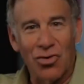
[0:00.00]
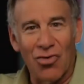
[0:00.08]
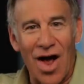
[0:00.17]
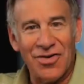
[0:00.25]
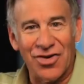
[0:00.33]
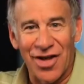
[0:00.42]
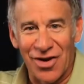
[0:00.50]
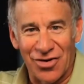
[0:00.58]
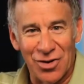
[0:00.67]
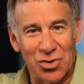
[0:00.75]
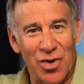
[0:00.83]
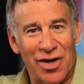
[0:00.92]

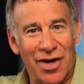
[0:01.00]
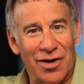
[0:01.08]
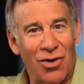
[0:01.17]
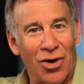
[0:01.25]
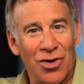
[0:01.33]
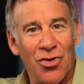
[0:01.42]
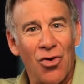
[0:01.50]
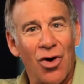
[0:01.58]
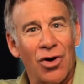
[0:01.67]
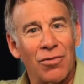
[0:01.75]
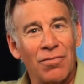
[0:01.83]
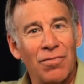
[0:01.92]
Congratulations, Wicked,
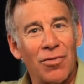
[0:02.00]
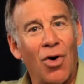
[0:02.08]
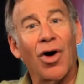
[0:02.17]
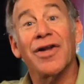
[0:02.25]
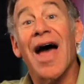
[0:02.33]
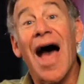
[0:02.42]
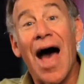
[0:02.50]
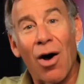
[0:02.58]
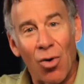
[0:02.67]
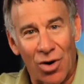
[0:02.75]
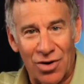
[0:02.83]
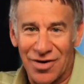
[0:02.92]
on
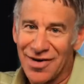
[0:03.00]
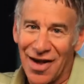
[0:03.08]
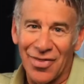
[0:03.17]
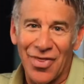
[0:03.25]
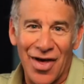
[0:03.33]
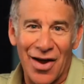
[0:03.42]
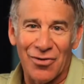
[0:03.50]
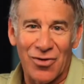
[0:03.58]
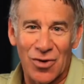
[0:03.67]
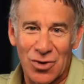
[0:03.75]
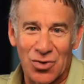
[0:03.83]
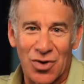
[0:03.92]
our 10th
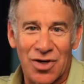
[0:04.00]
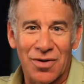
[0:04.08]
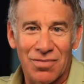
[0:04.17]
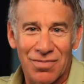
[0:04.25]
anniversary.